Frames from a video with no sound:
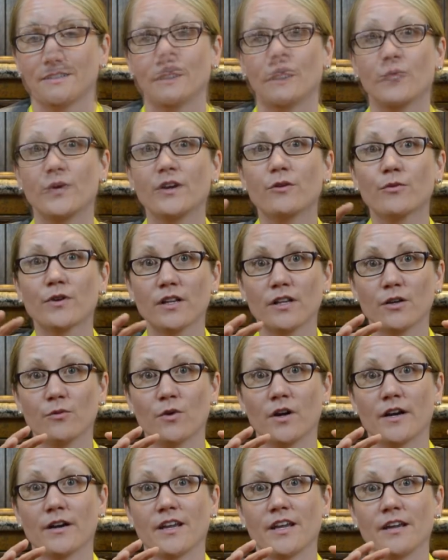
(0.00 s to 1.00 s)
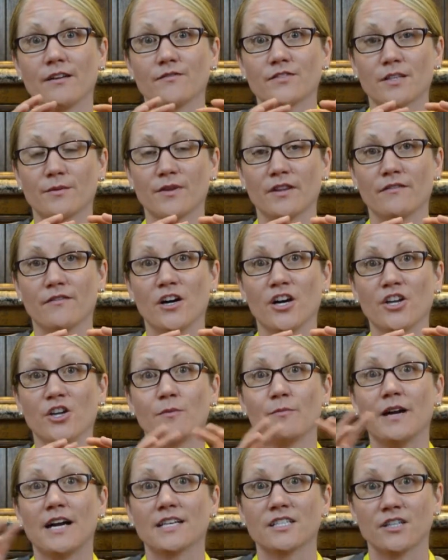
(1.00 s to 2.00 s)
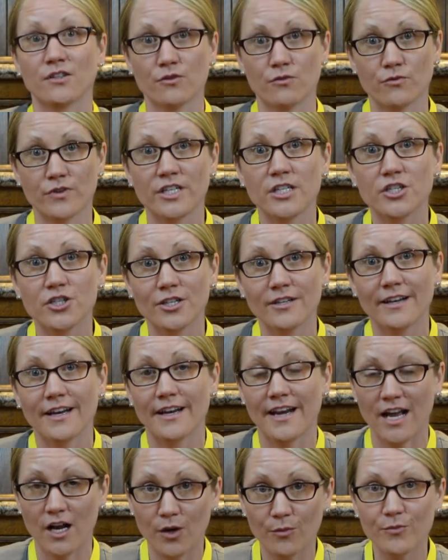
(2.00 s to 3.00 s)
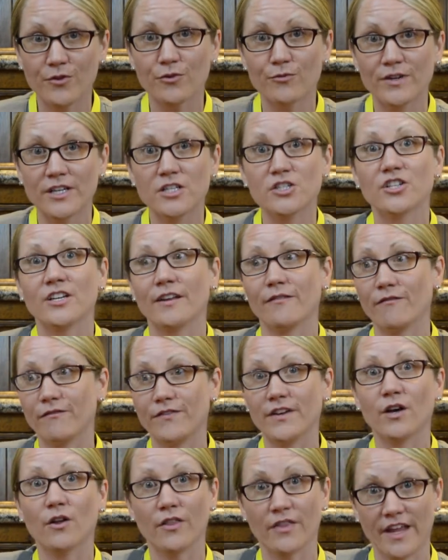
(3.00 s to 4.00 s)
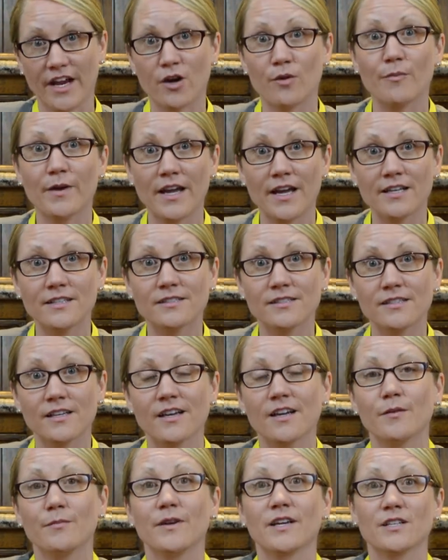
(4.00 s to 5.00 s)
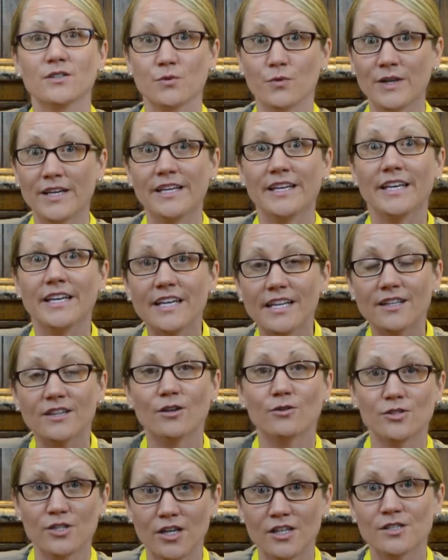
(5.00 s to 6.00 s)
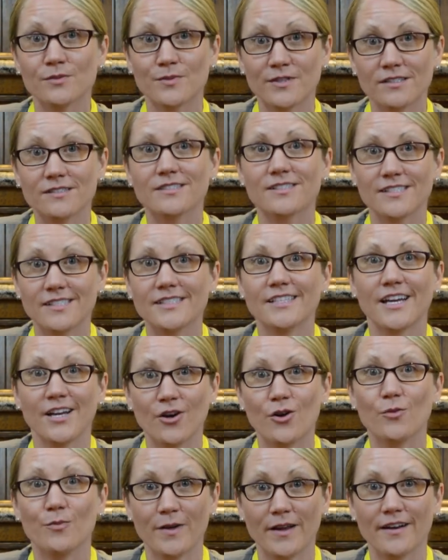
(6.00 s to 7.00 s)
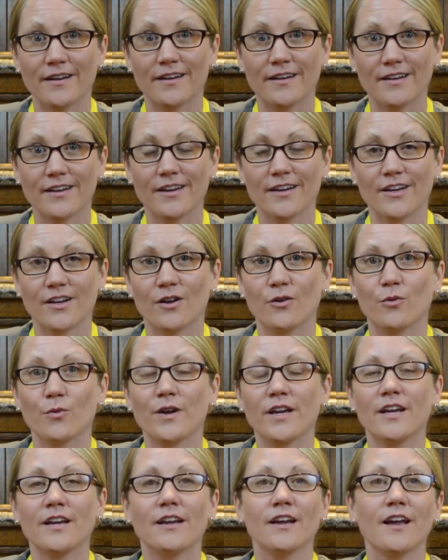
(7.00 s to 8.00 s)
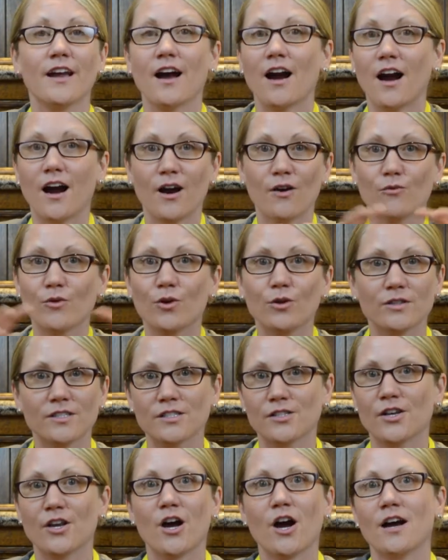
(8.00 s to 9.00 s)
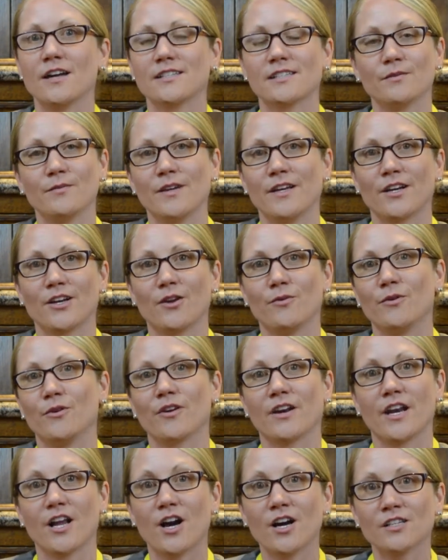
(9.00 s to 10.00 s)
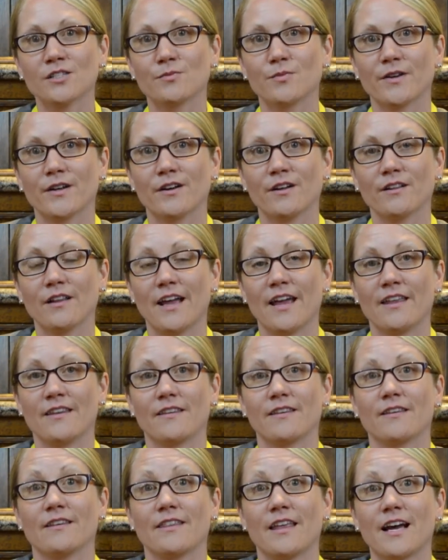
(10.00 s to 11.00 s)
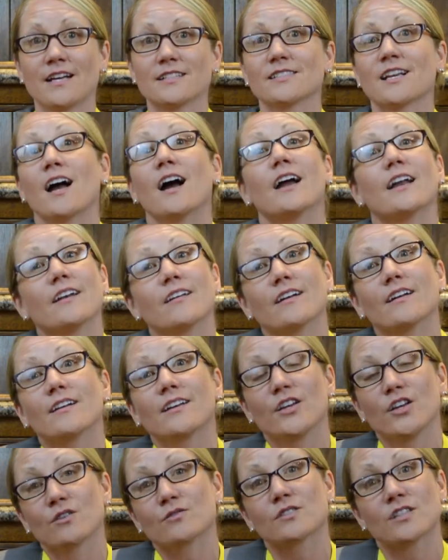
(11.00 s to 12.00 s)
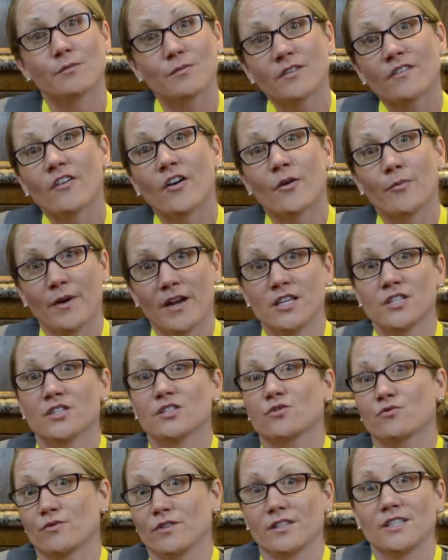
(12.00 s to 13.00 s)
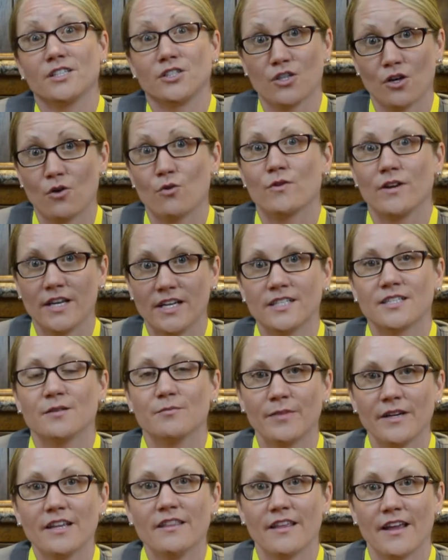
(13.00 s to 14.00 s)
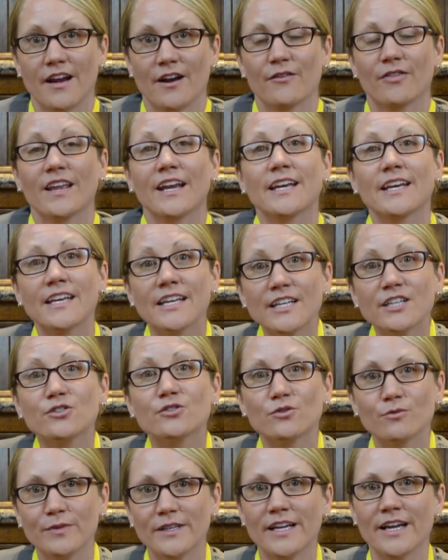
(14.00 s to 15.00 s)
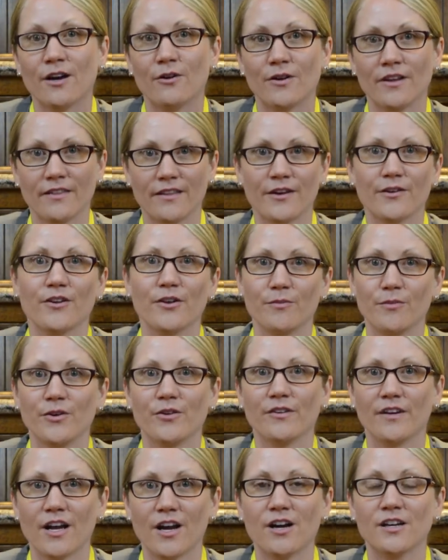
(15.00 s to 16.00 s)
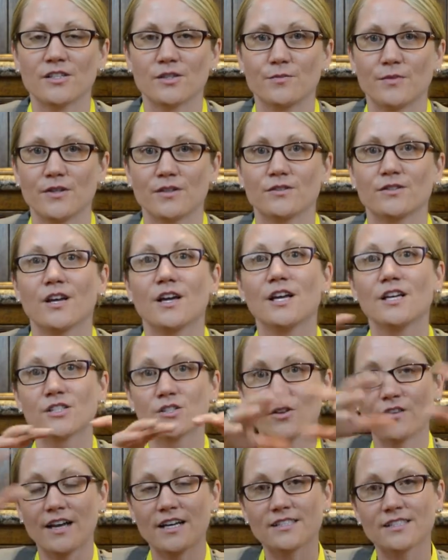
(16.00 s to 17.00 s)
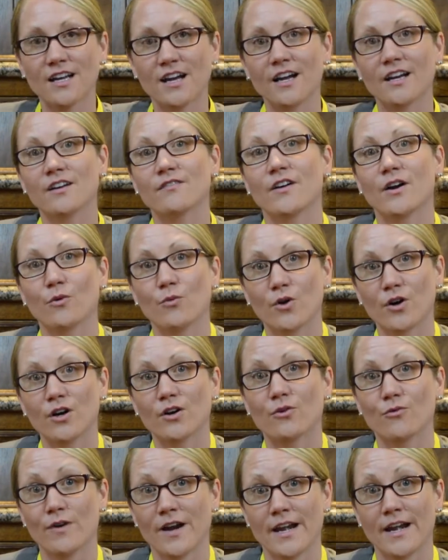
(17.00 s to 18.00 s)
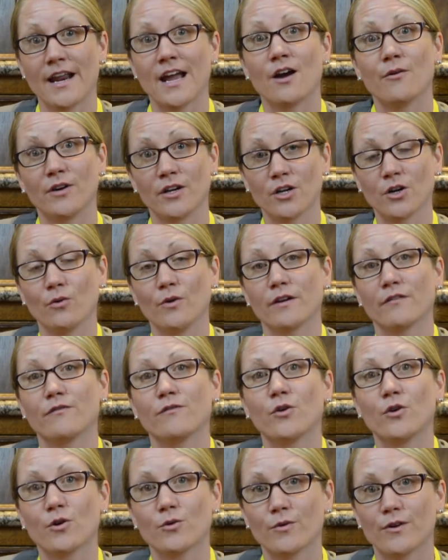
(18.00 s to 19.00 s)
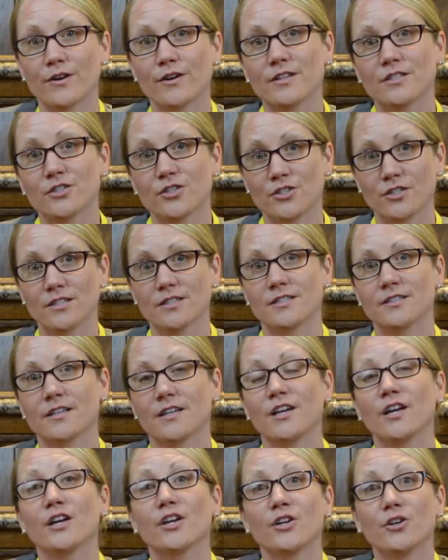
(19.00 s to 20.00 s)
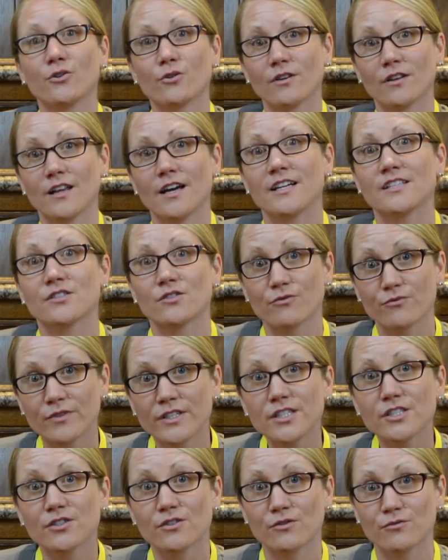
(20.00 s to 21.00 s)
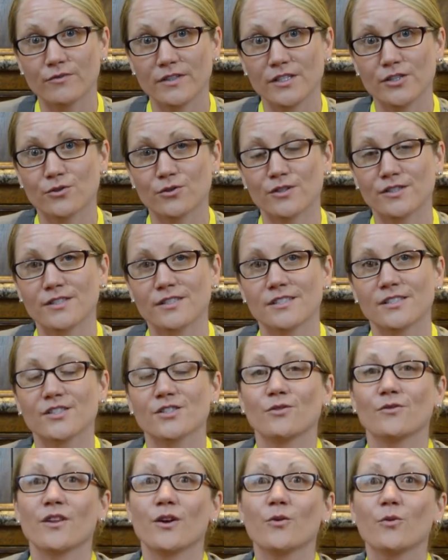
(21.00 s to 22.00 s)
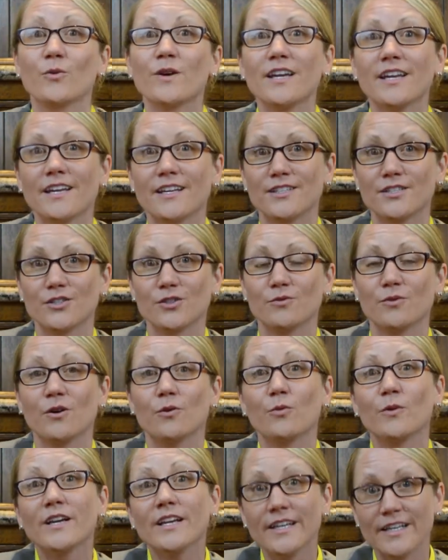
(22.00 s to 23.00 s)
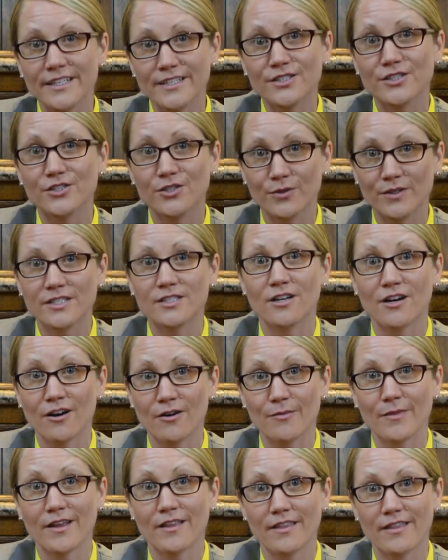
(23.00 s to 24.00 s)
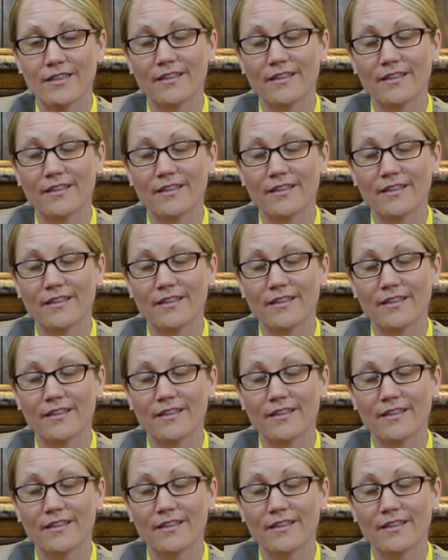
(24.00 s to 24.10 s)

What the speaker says: We really want to give some of the volume back to the region and help the region and fill their beds, because we need those hospitals to stay open. Our role is not to be a community hospital, and that's kind of, some of our patients really don't need to be there. They need to be out in their community hospitals. So that's kind of our work right now and going forward, is just to utilize the regional resources so that we can do what we need to do at Dartmouth.